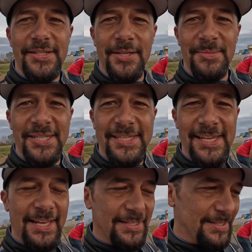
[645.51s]
some
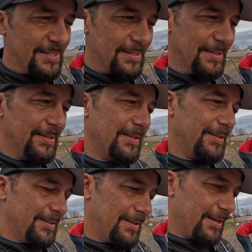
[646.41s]
sense
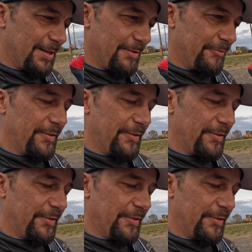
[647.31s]
of,